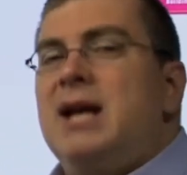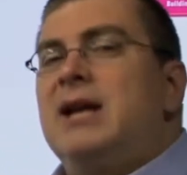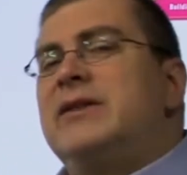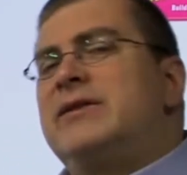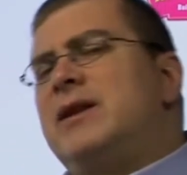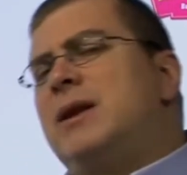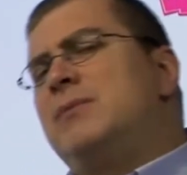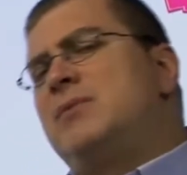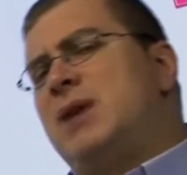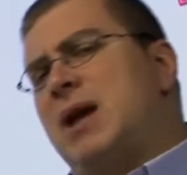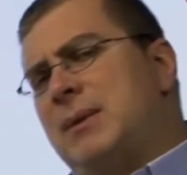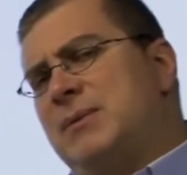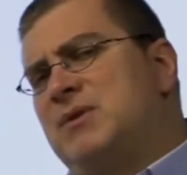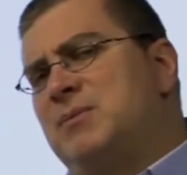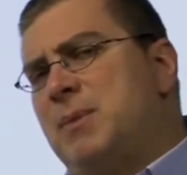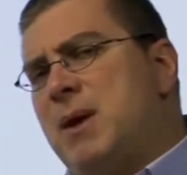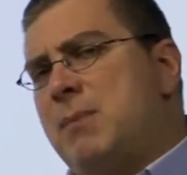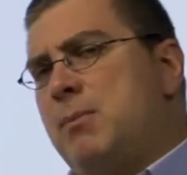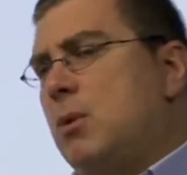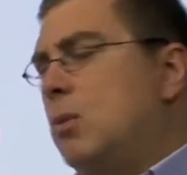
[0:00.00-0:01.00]
Sometimes
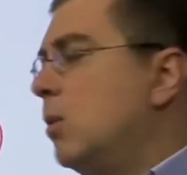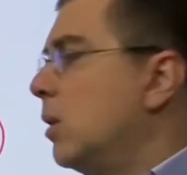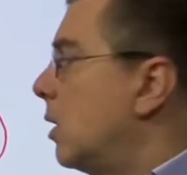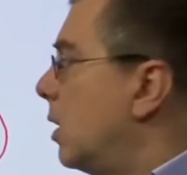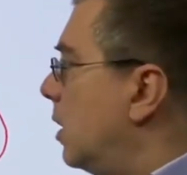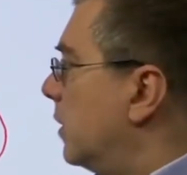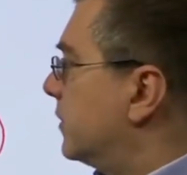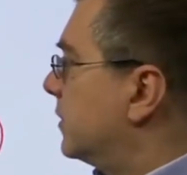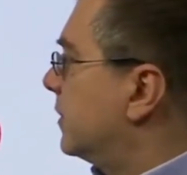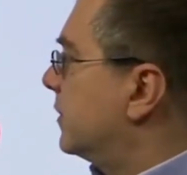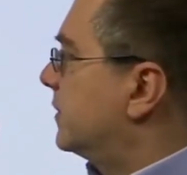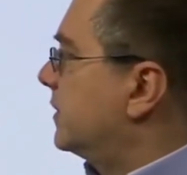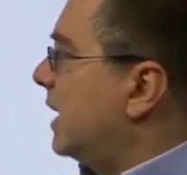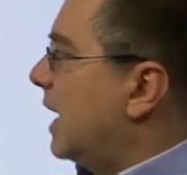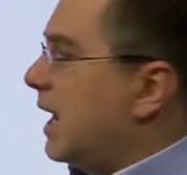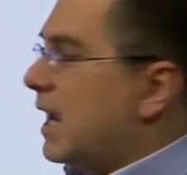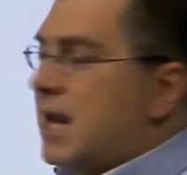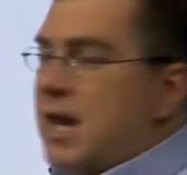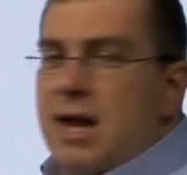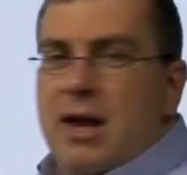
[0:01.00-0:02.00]
people will also
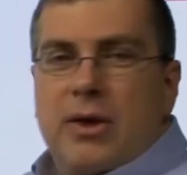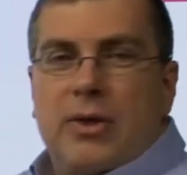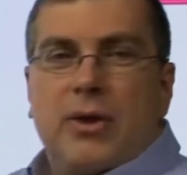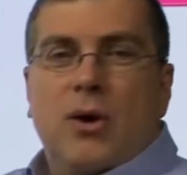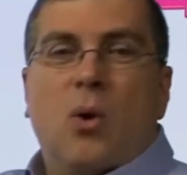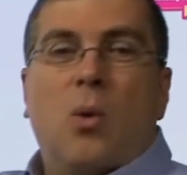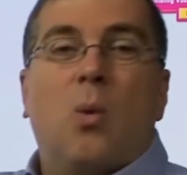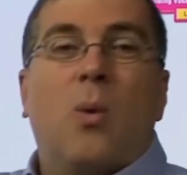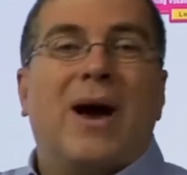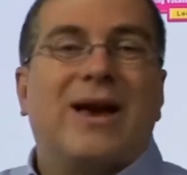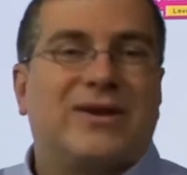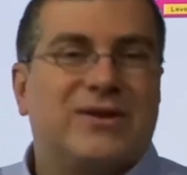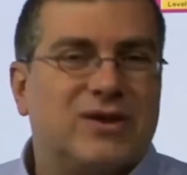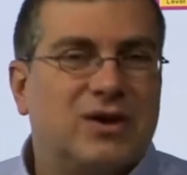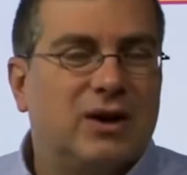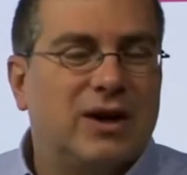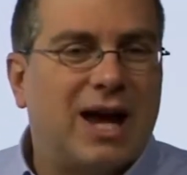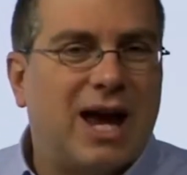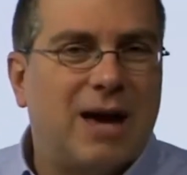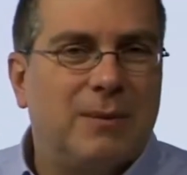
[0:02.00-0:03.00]
say the
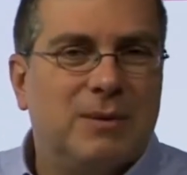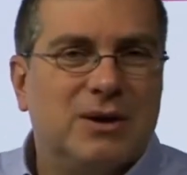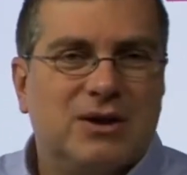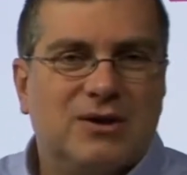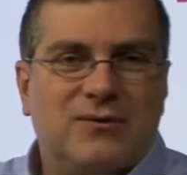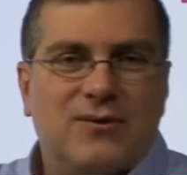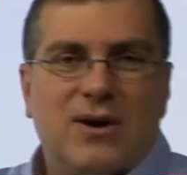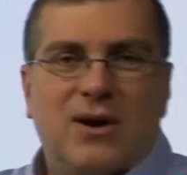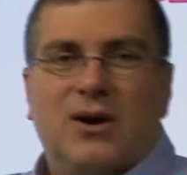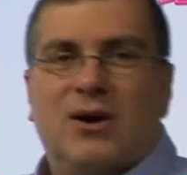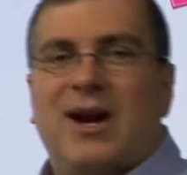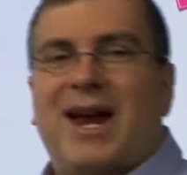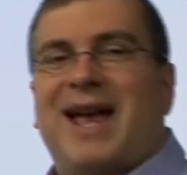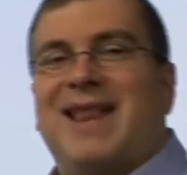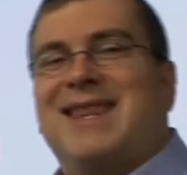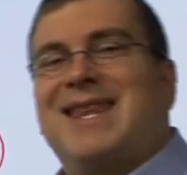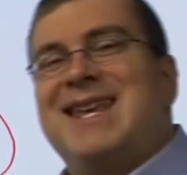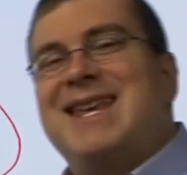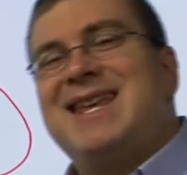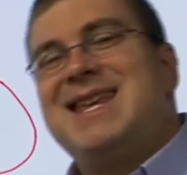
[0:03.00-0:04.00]
western hemisphere
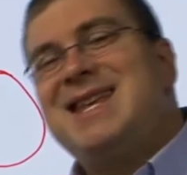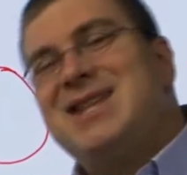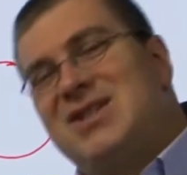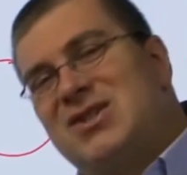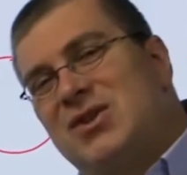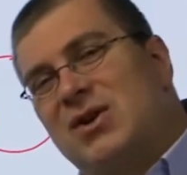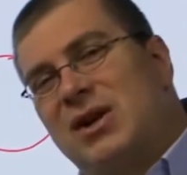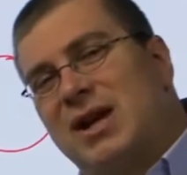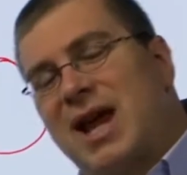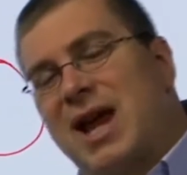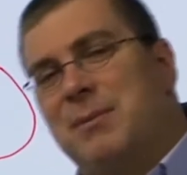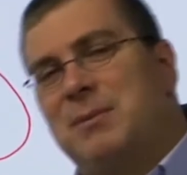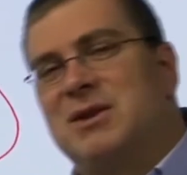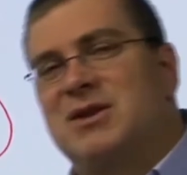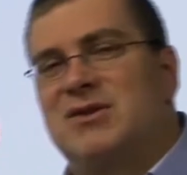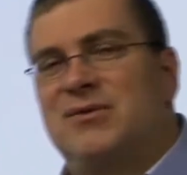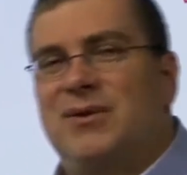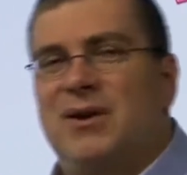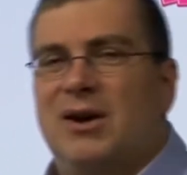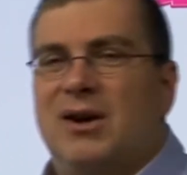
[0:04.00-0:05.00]
and the eastern
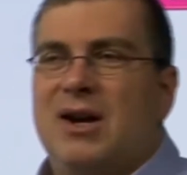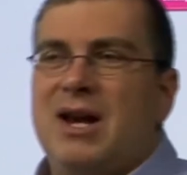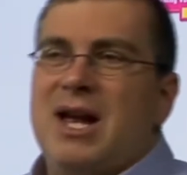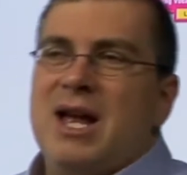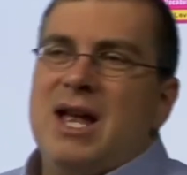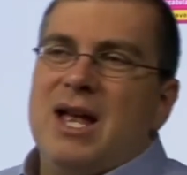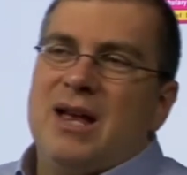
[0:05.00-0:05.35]
hemisphere,